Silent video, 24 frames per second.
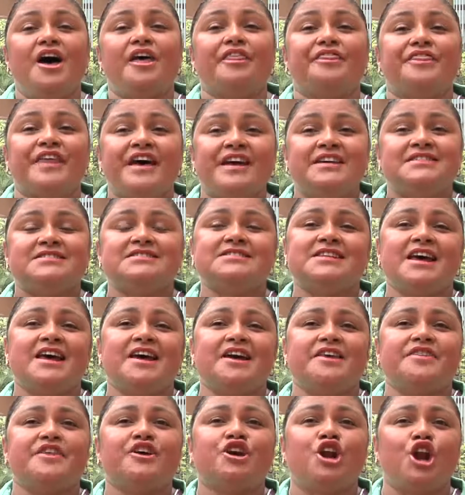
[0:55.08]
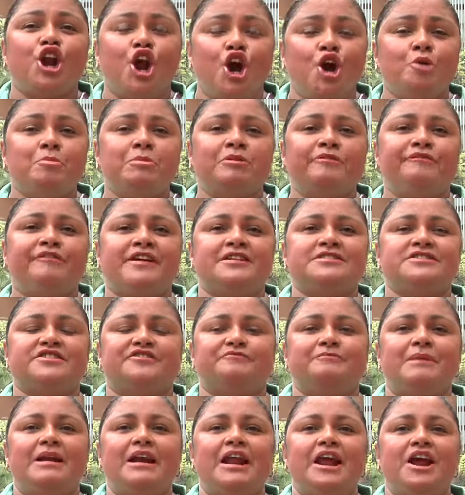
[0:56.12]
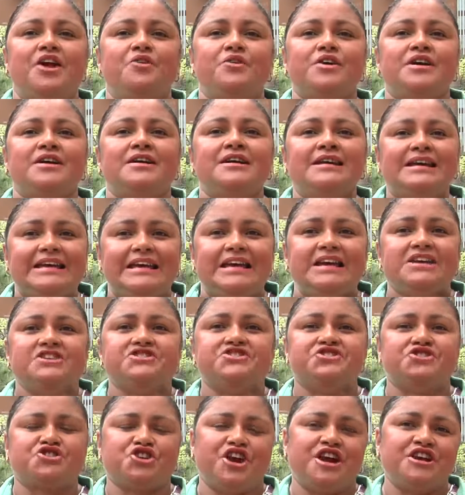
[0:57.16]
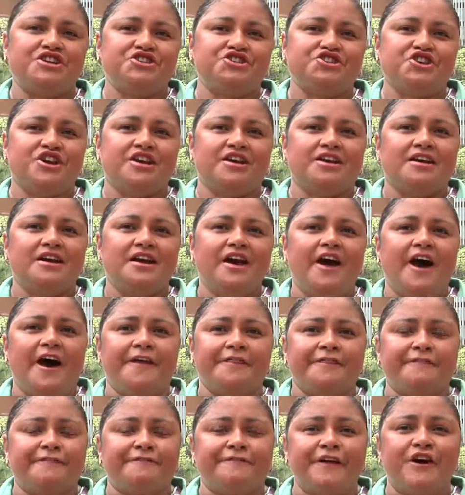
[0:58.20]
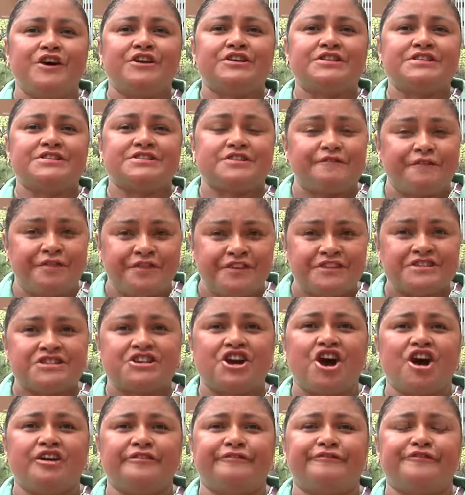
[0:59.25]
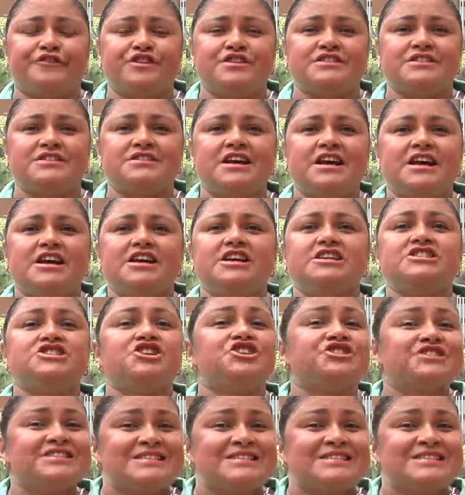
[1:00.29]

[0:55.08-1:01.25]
they say the global face of malaria is changing and the focus of this conference is on